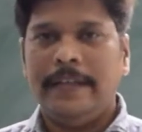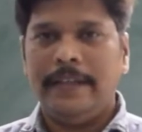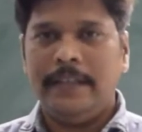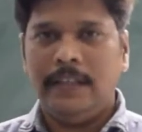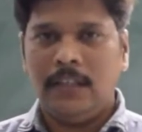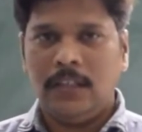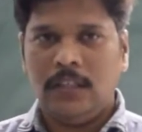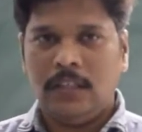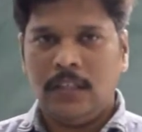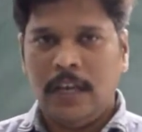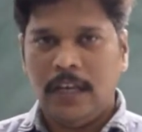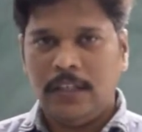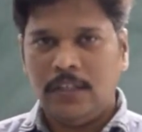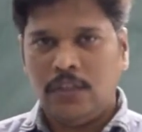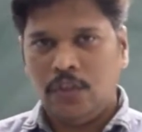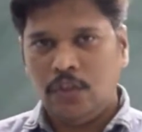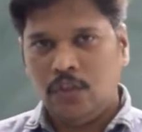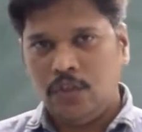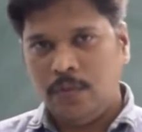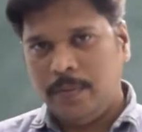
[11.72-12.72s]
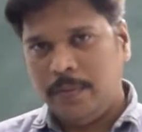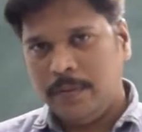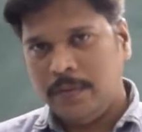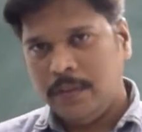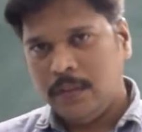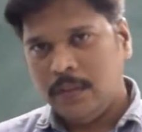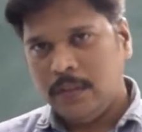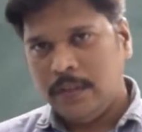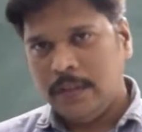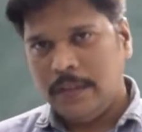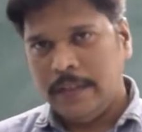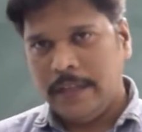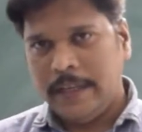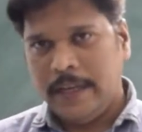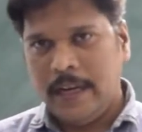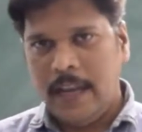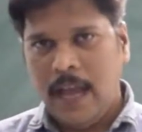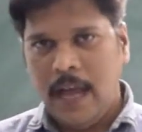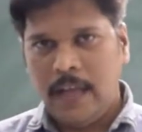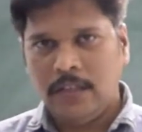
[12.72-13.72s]
discharge tube, the
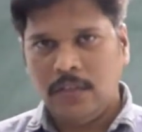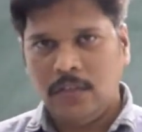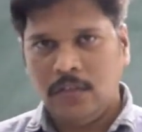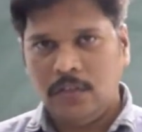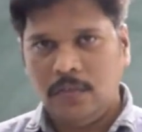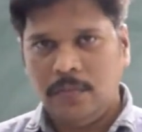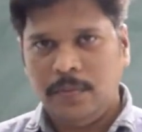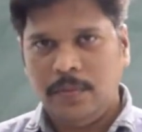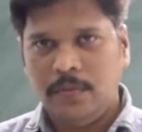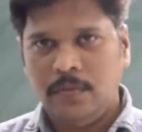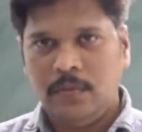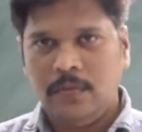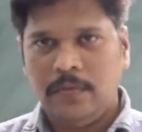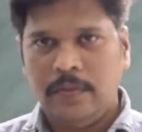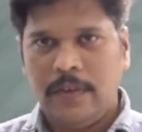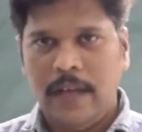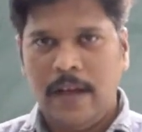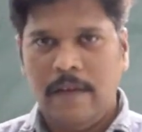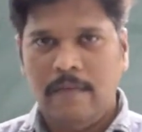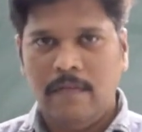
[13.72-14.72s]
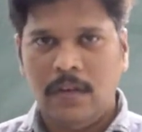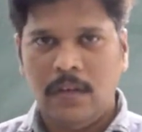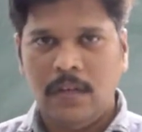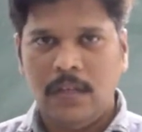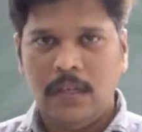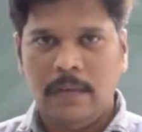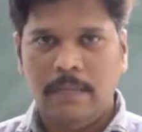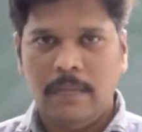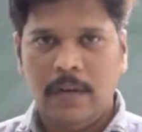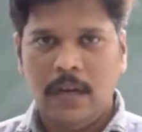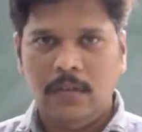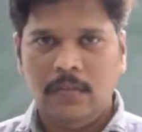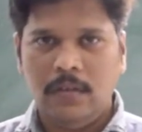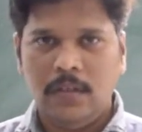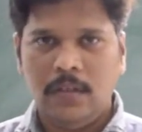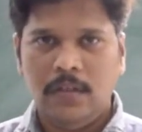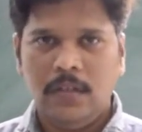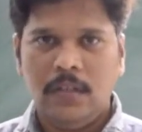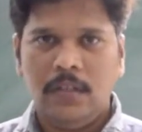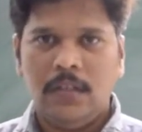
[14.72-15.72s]
glass tube which we have learned
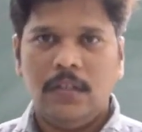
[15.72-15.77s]
about.